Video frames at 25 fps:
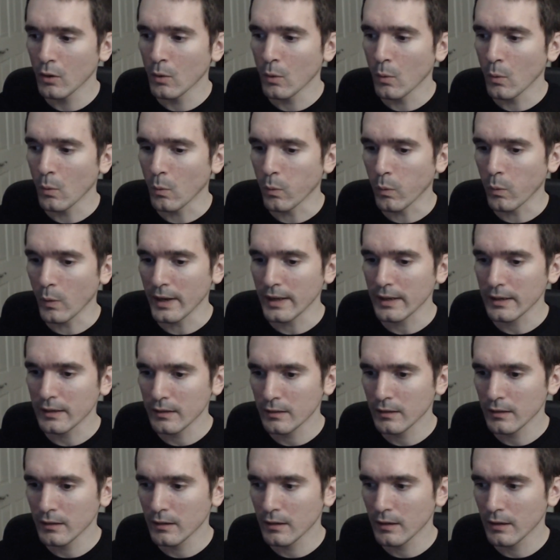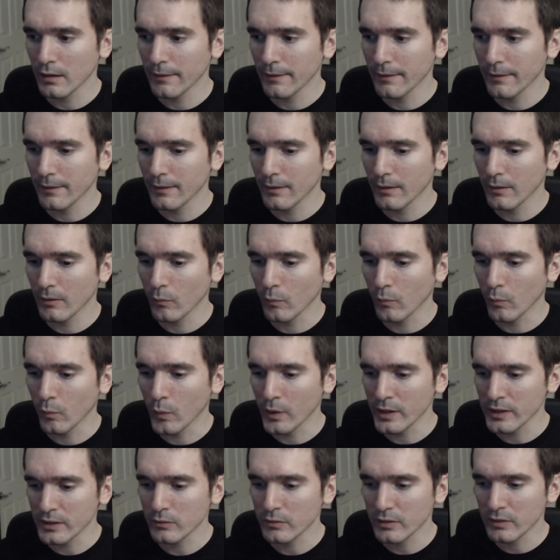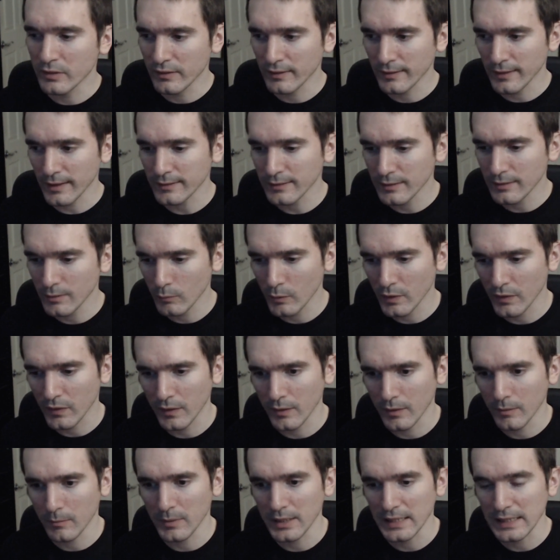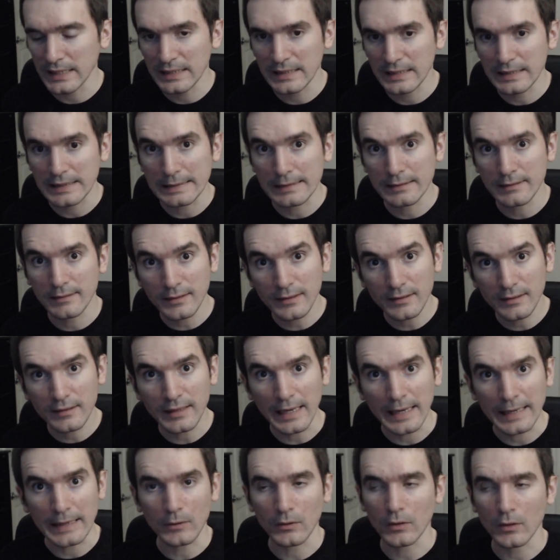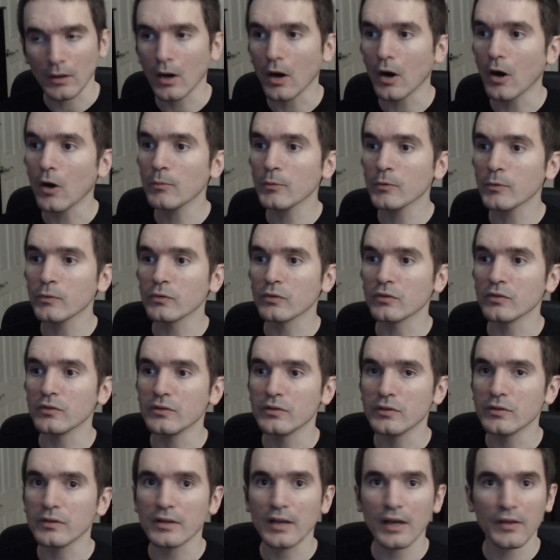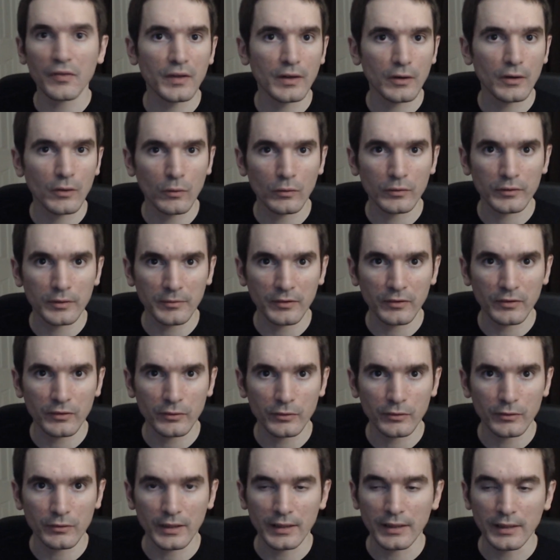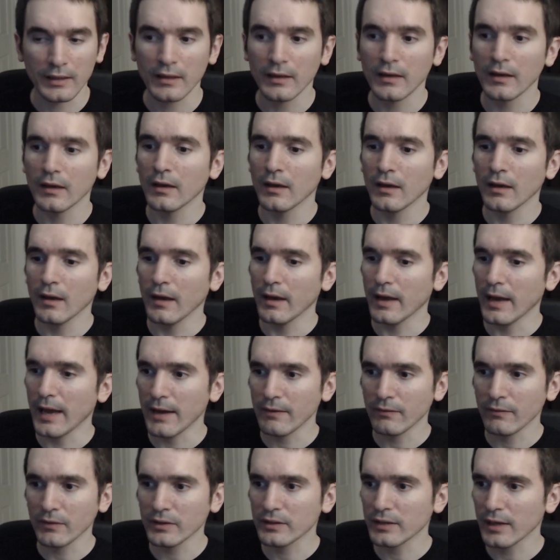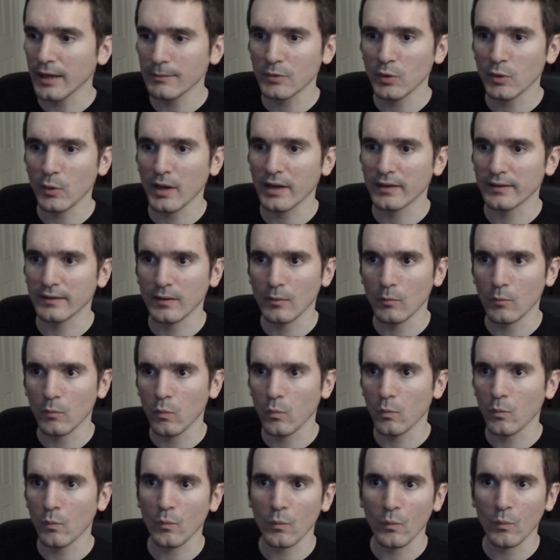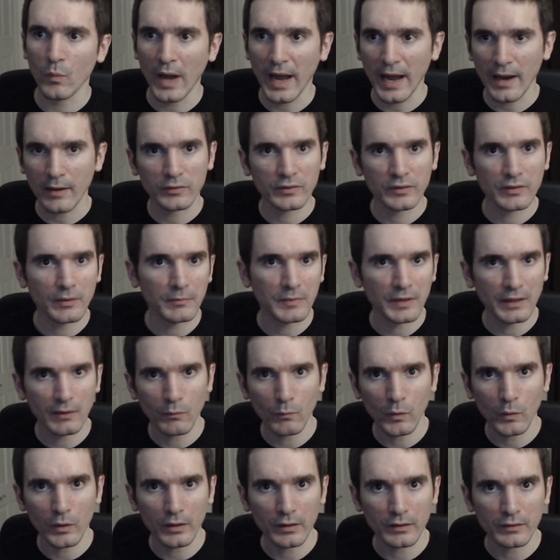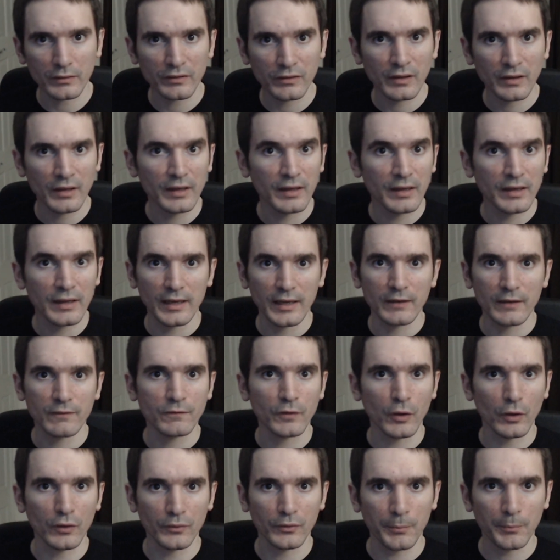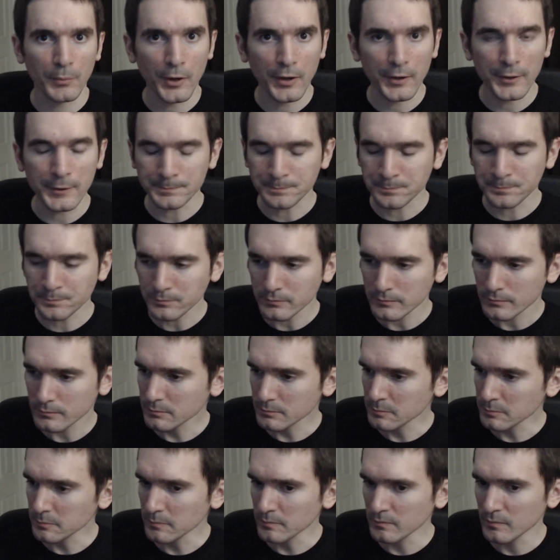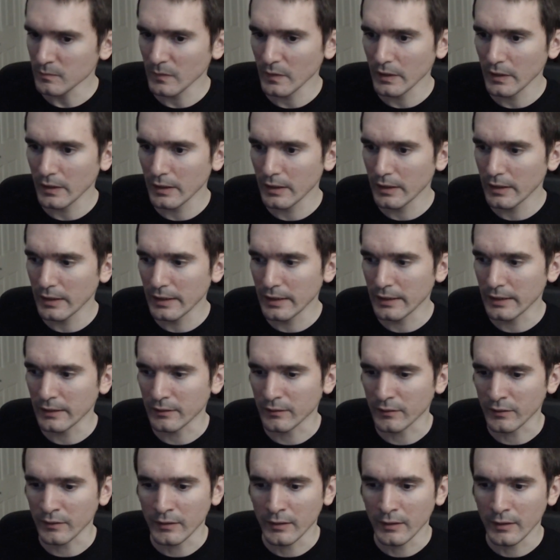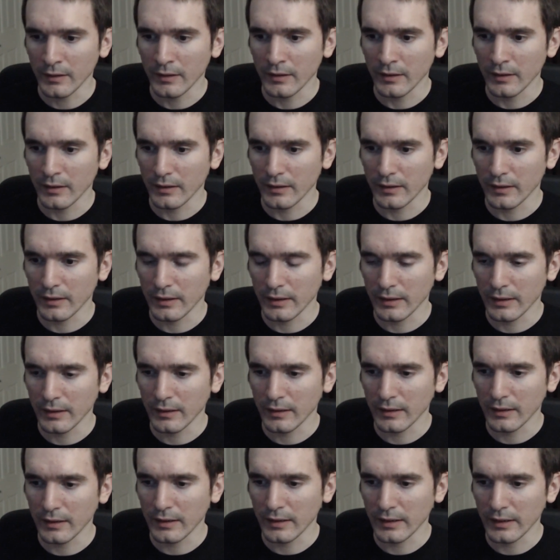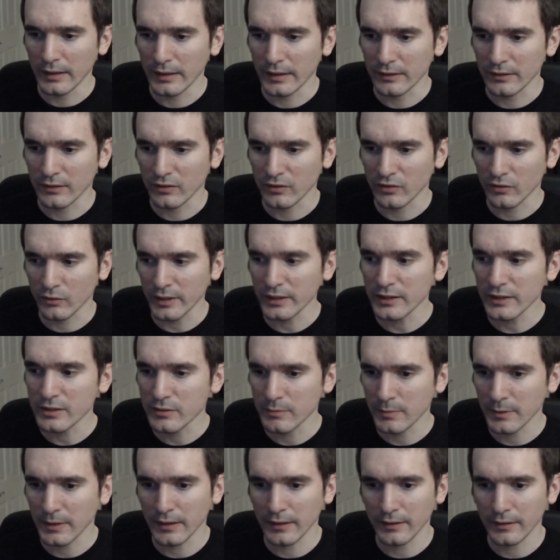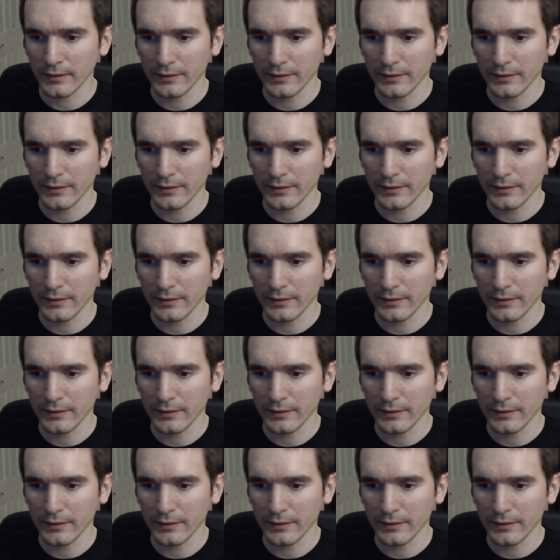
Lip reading: when you discuss them with them in detail, almost nothing holds up to scrutiny. Every time you ask them how something works, it falls apart. It's strange because